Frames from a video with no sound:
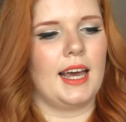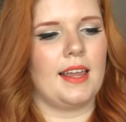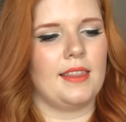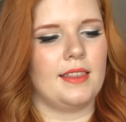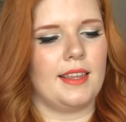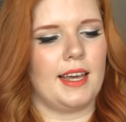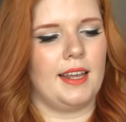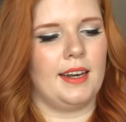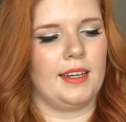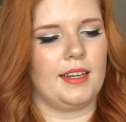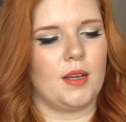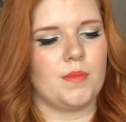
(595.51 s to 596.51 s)
And
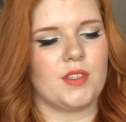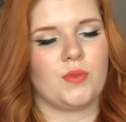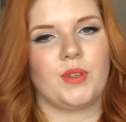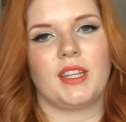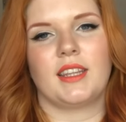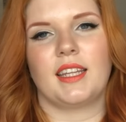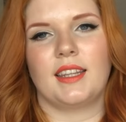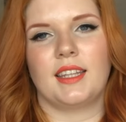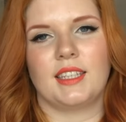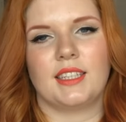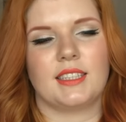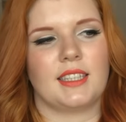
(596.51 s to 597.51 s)
then it comes with
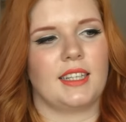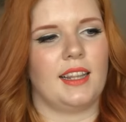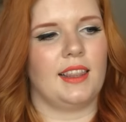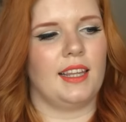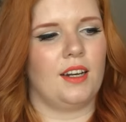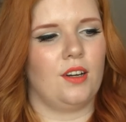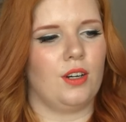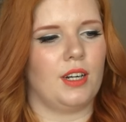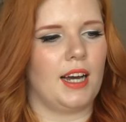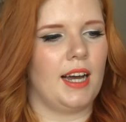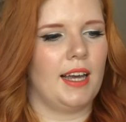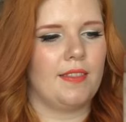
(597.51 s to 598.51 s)
this little
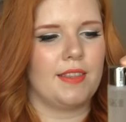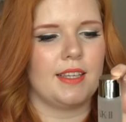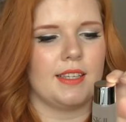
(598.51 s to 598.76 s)
guy.